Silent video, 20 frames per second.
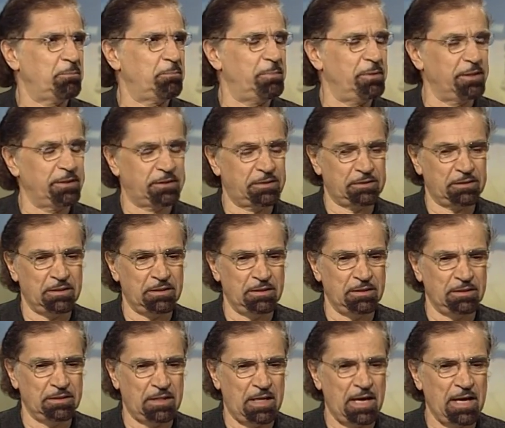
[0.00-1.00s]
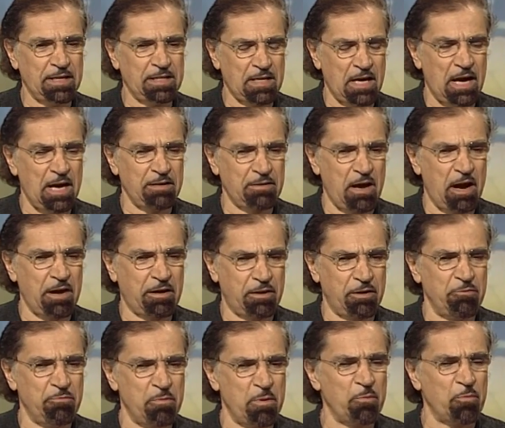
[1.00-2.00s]
but I
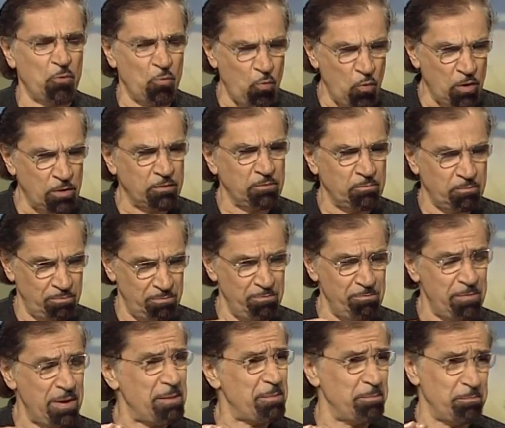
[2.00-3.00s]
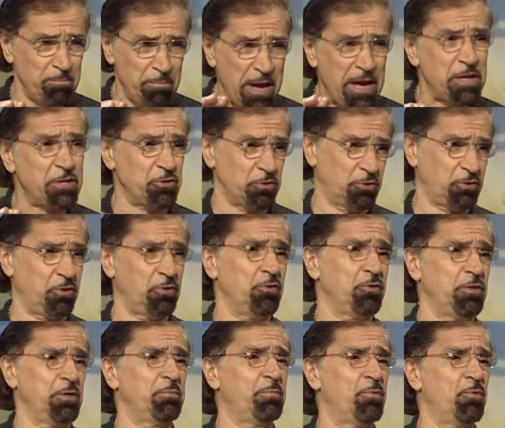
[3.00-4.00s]
can remember one major
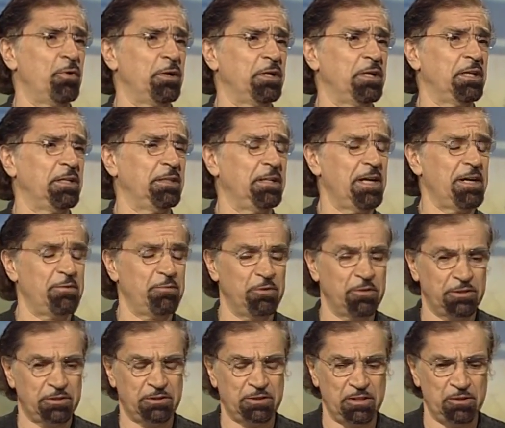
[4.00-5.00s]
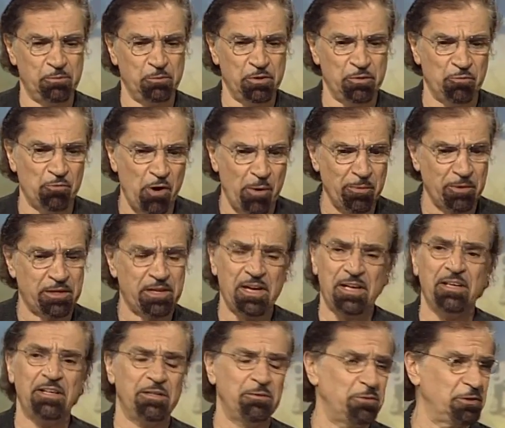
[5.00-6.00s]
turning point, and that was when Robert
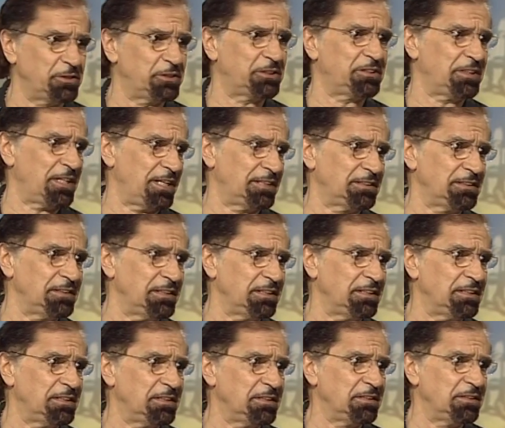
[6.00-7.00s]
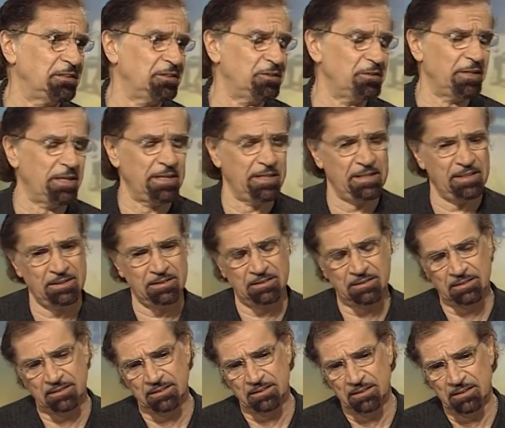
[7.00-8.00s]
Kennedy was assassinated, you know, and